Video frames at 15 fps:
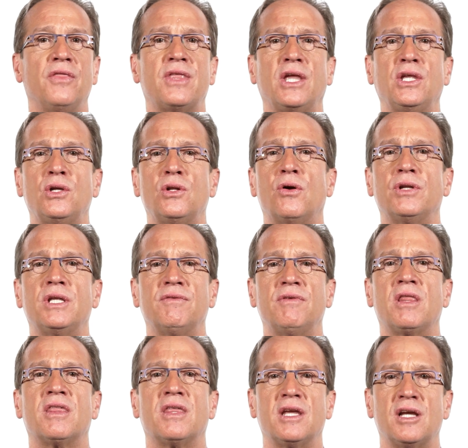that you don't
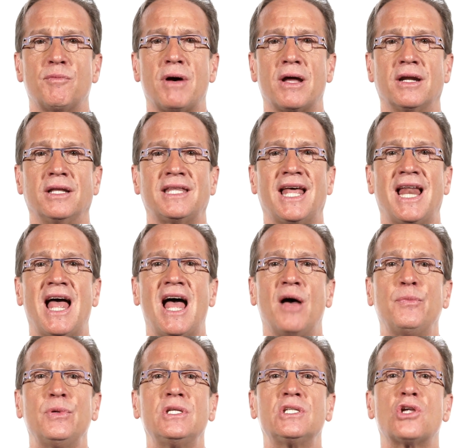even think about it. That
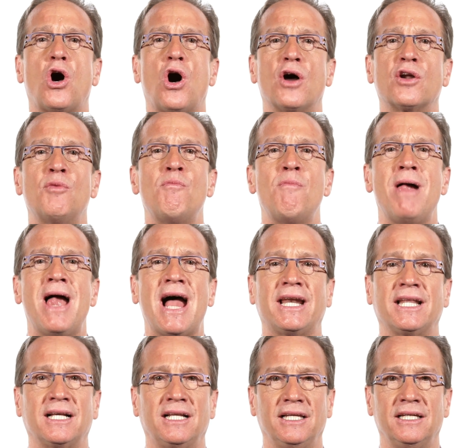happens
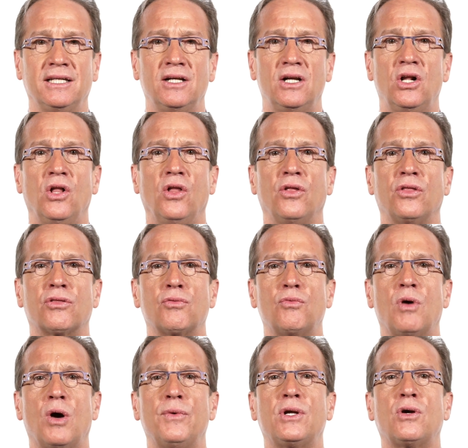automatically
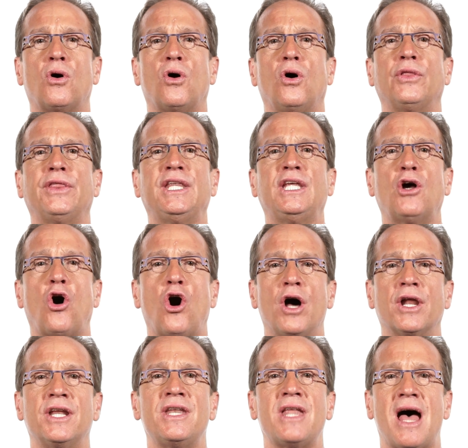through what we call the
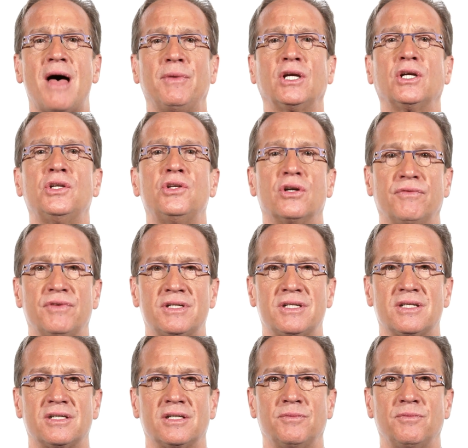autonomic nervous
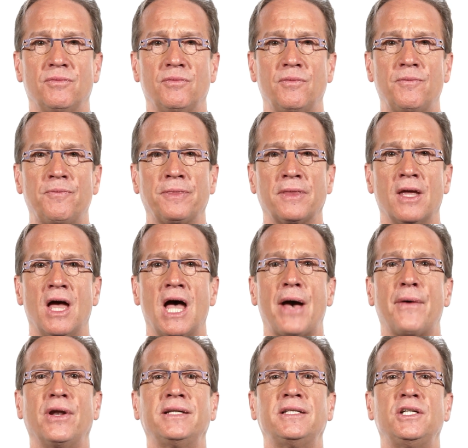system.
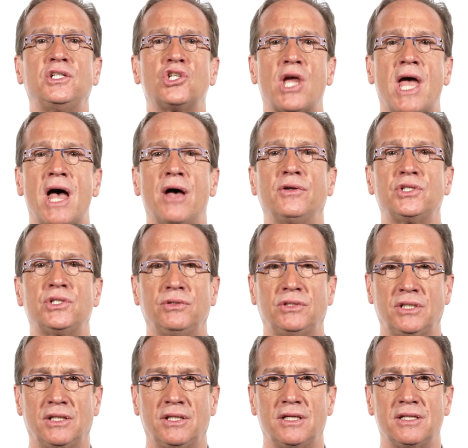I would like to challenge you
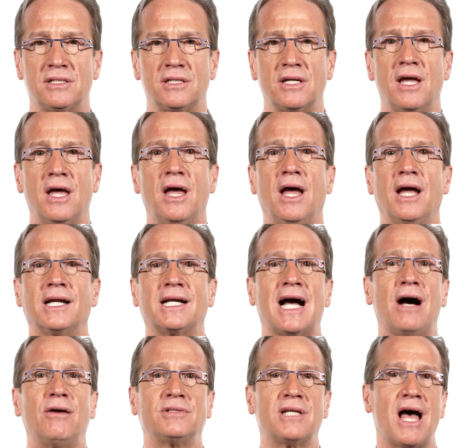to this.
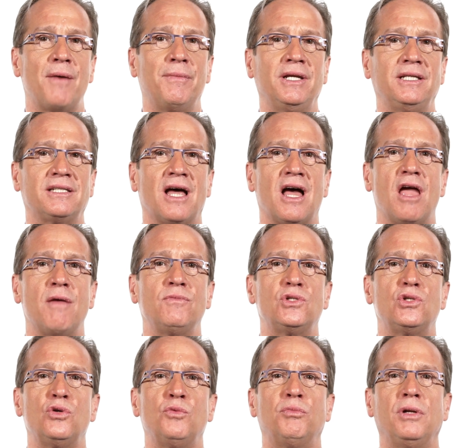Count how many times you